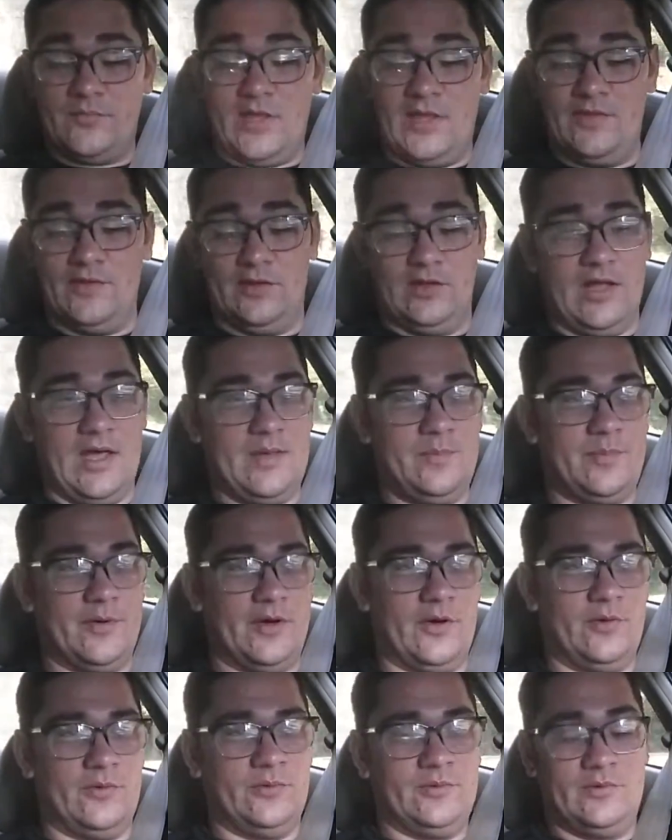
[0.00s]
in the
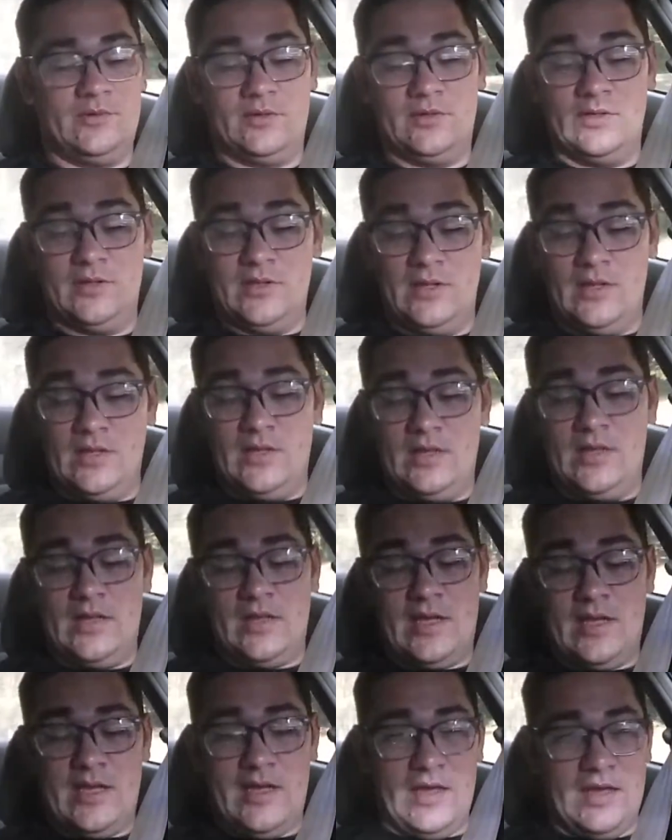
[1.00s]
LiPo.
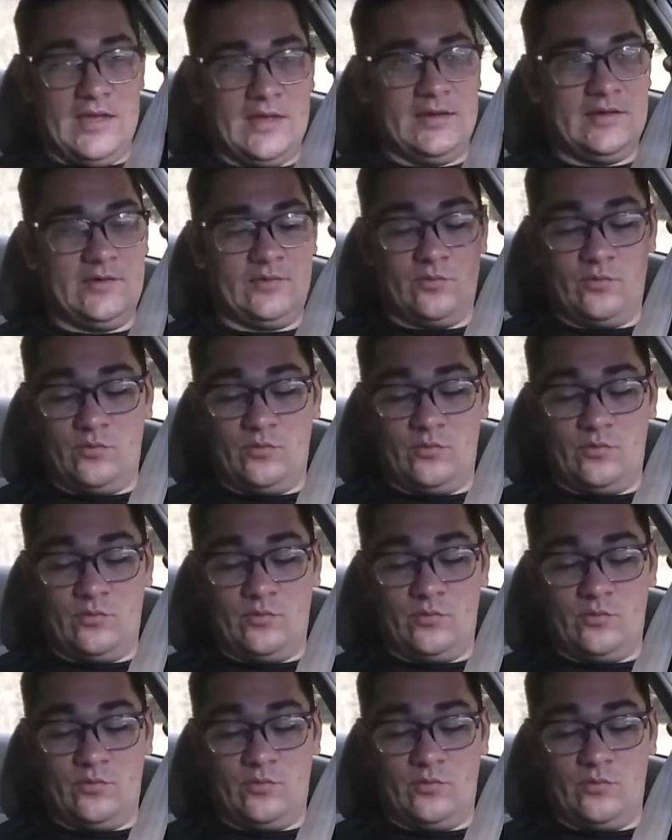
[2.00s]
And